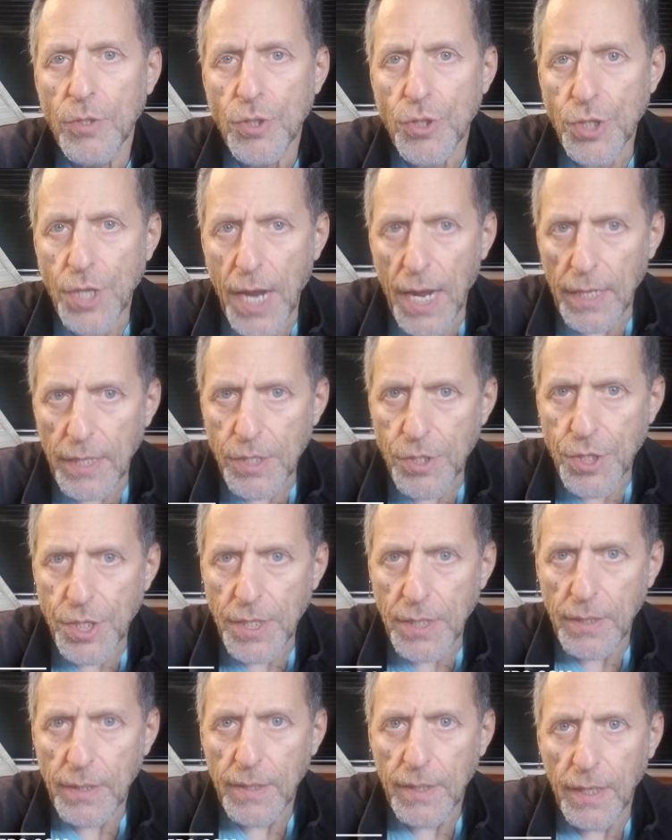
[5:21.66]

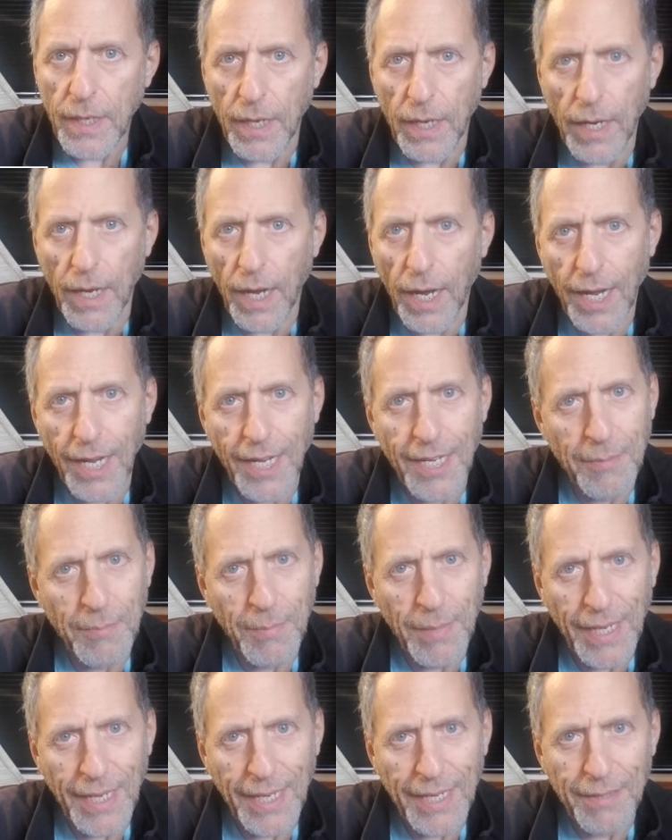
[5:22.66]
challenging. I
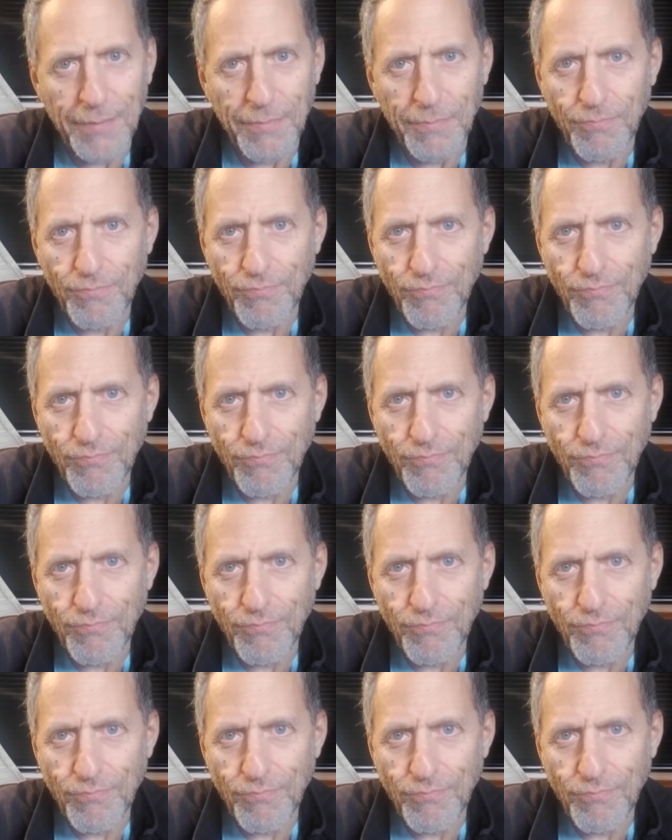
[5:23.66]
am a